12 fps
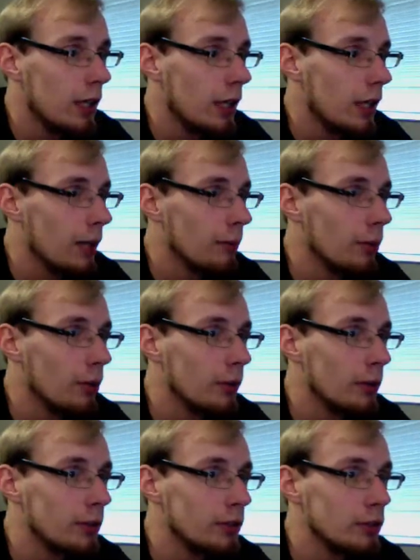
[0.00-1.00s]
I'm
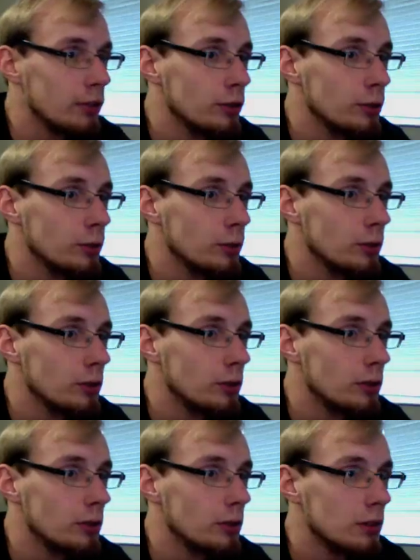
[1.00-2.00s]
going to
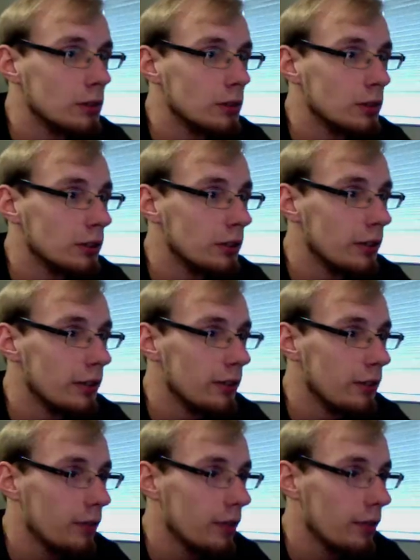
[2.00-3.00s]
delete these
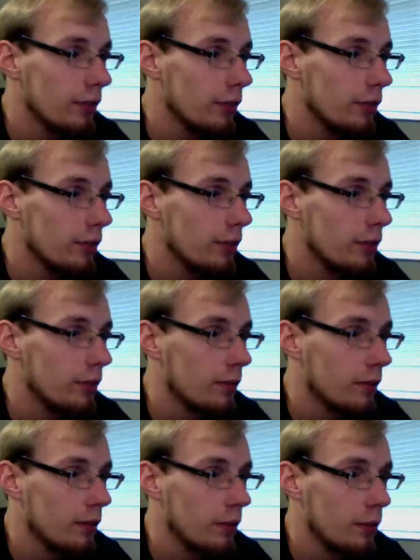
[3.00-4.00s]
faces.
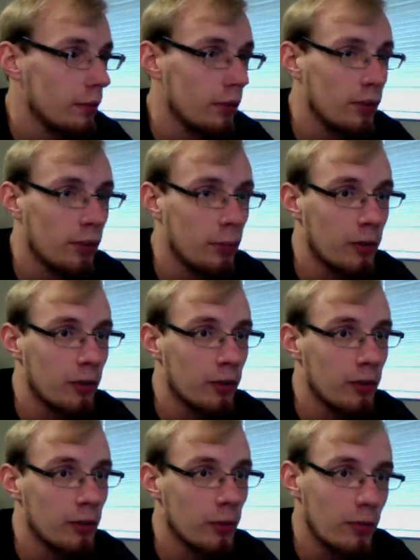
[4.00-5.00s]
First, I'm going to
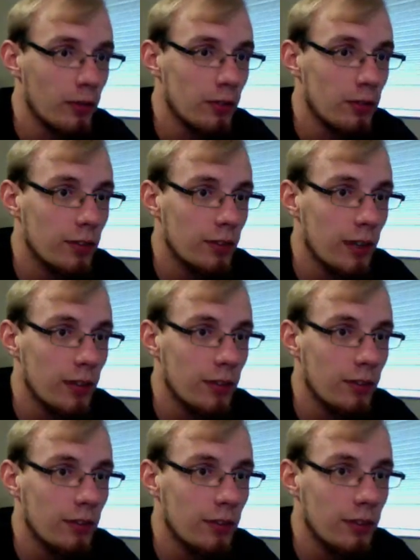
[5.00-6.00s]
reduce this because
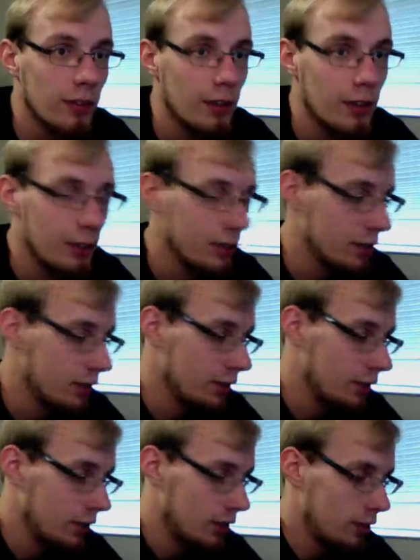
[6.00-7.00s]
that's
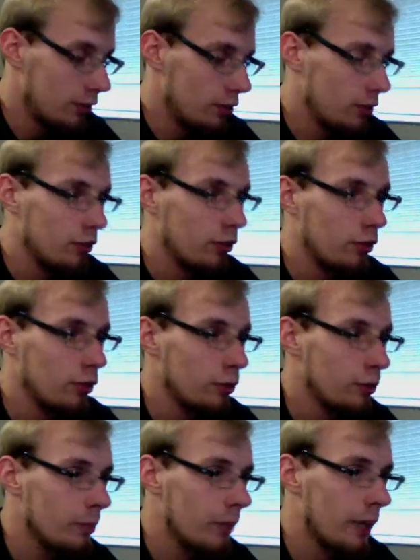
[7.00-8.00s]
too
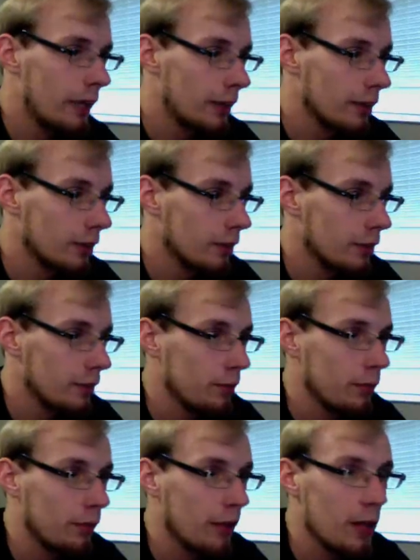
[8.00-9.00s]
many
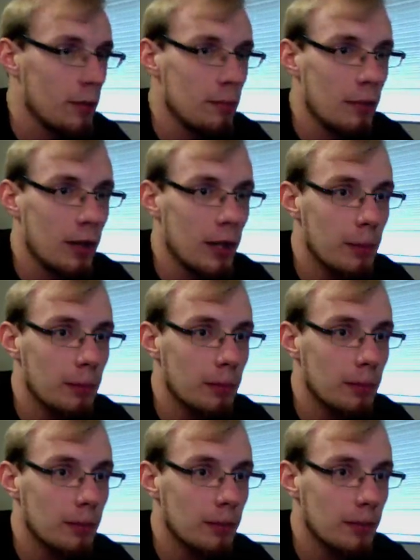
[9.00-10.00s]
for that pipe.
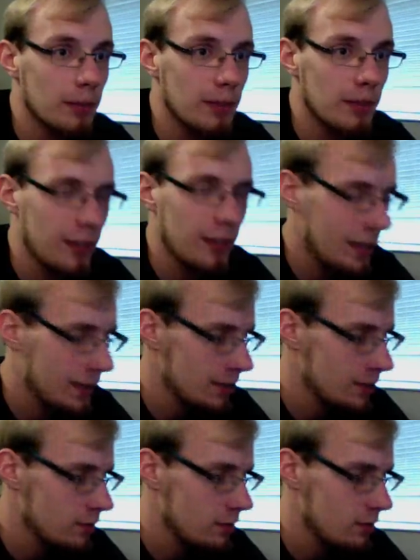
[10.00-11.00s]

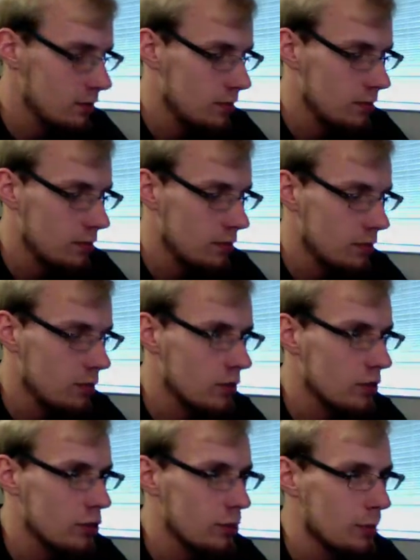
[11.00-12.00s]
10,
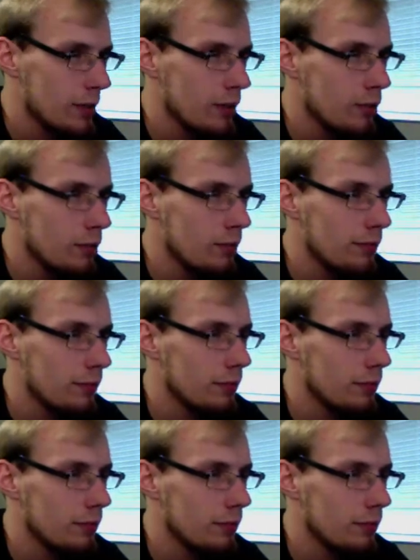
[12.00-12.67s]
12.